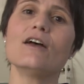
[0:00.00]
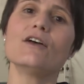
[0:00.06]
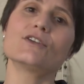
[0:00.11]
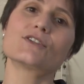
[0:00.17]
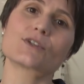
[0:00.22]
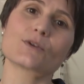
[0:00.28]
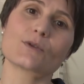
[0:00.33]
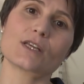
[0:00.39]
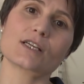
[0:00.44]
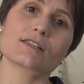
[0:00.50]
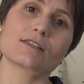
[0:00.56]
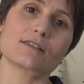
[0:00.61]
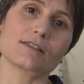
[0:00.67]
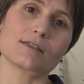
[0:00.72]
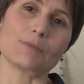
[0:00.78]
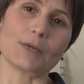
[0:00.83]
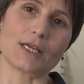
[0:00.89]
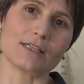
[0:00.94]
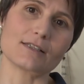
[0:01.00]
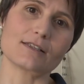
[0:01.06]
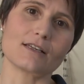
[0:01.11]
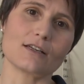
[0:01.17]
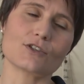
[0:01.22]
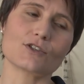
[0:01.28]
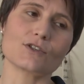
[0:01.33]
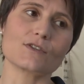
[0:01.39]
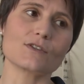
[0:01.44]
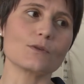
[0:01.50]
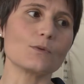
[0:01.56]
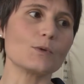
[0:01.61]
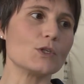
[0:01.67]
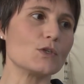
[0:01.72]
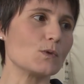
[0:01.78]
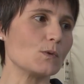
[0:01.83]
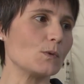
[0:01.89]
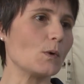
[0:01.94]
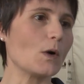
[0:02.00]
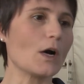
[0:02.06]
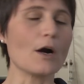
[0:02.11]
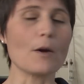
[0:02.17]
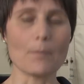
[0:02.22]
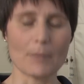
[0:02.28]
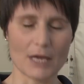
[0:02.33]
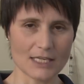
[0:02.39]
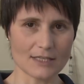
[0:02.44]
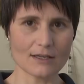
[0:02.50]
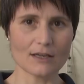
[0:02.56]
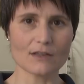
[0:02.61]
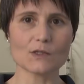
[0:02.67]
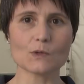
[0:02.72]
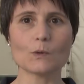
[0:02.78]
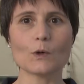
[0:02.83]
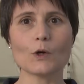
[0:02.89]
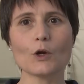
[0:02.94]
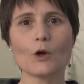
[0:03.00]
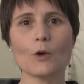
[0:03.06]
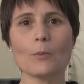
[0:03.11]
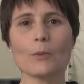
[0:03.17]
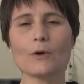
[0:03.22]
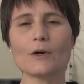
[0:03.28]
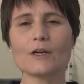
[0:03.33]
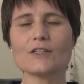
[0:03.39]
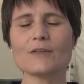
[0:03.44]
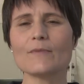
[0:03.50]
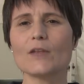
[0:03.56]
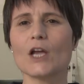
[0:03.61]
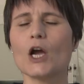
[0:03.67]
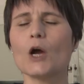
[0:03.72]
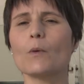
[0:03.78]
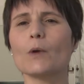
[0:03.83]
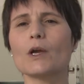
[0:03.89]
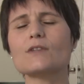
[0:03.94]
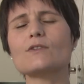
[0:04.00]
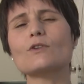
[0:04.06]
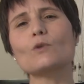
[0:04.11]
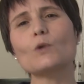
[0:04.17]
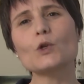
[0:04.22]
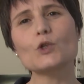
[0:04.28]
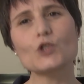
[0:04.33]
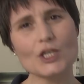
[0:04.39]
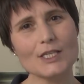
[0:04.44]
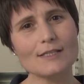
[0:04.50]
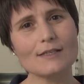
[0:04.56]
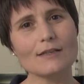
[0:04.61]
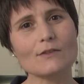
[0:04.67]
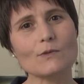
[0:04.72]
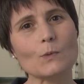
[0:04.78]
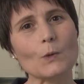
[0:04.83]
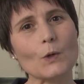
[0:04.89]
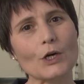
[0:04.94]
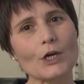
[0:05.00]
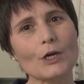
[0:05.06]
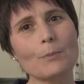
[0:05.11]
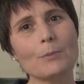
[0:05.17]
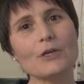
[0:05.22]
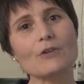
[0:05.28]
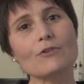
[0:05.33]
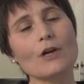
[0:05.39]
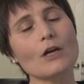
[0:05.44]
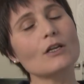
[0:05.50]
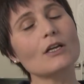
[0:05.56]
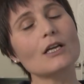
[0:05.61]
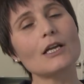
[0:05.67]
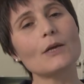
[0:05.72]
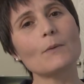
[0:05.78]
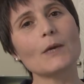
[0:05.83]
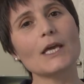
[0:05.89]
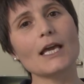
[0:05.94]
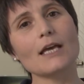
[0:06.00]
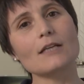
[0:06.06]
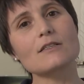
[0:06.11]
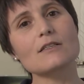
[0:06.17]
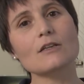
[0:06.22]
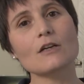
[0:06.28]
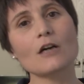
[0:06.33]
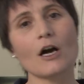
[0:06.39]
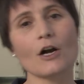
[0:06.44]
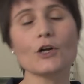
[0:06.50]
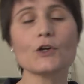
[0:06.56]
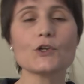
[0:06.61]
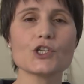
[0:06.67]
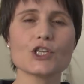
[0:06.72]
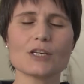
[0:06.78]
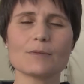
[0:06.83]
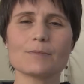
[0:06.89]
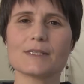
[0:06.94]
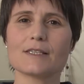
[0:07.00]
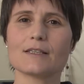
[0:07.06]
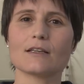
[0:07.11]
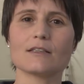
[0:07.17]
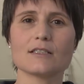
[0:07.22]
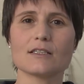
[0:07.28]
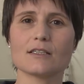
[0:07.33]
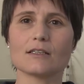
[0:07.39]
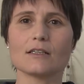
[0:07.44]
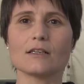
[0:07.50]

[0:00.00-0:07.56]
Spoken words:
So that's the space station. So we do maintenance work on board. We also do logistics work. Periodically, we get cargo ships that